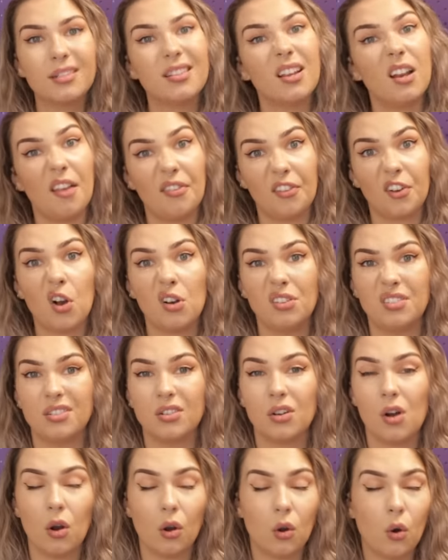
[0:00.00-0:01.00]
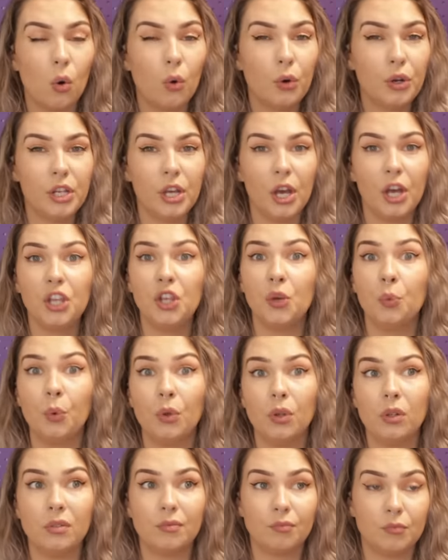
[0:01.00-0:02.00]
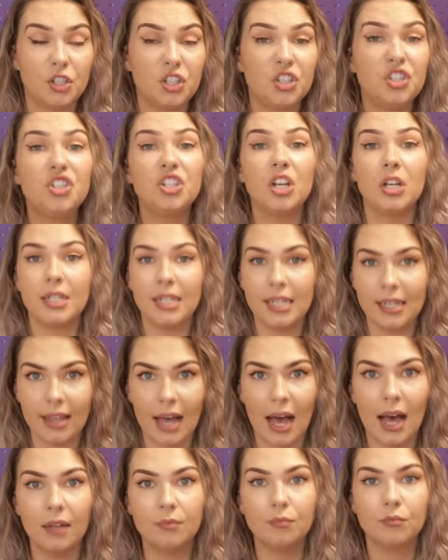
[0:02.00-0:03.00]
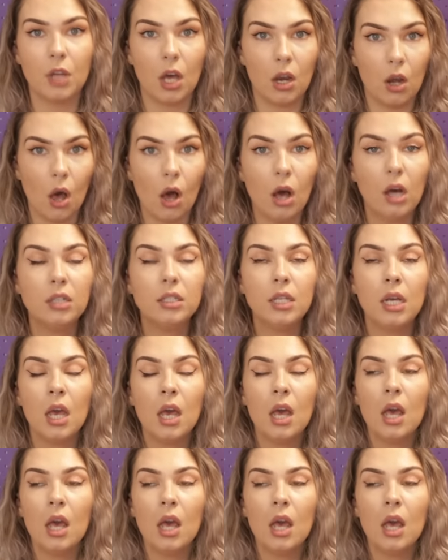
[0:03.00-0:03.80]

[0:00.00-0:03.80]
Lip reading: so like the Costa Concordia, you will study that a lot.